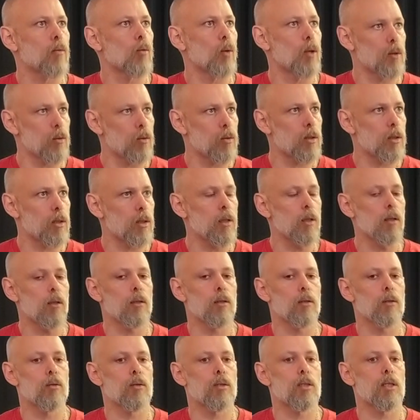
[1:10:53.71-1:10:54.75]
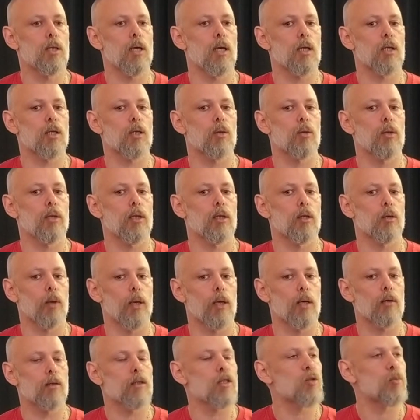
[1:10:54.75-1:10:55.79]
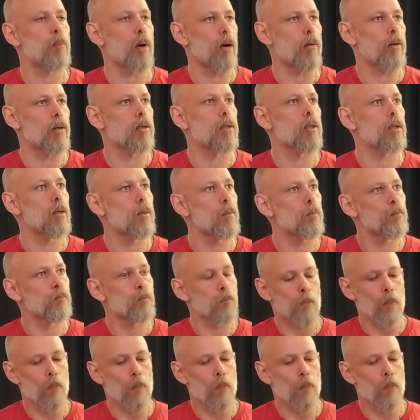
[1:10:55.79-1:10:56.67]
What you see actually a greater disparity